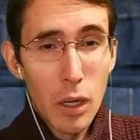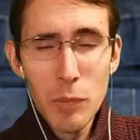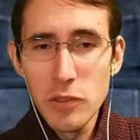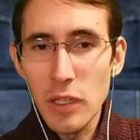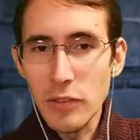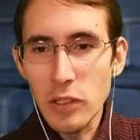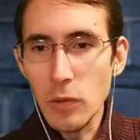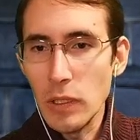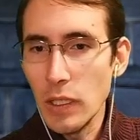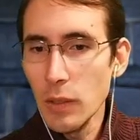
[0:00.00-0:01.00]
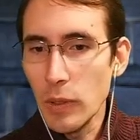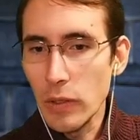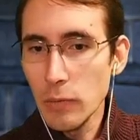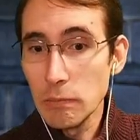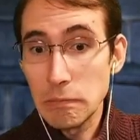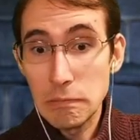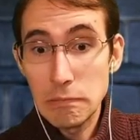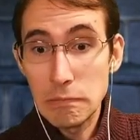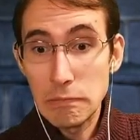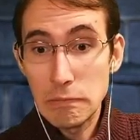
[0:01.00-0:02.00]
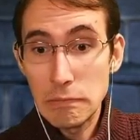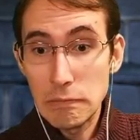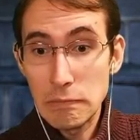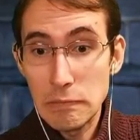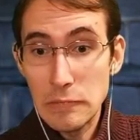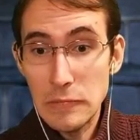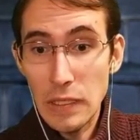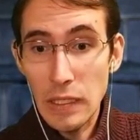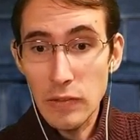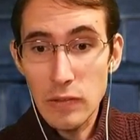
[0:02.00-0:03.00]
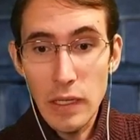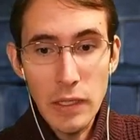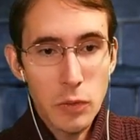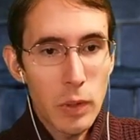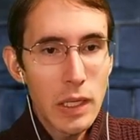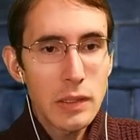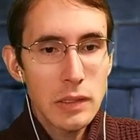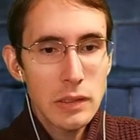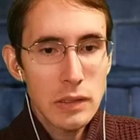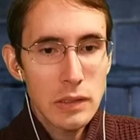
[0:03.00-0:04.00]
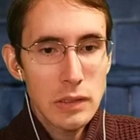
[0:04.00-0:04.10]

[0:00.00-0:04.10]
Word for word: Almost lost a unit anyway, though. That's not great.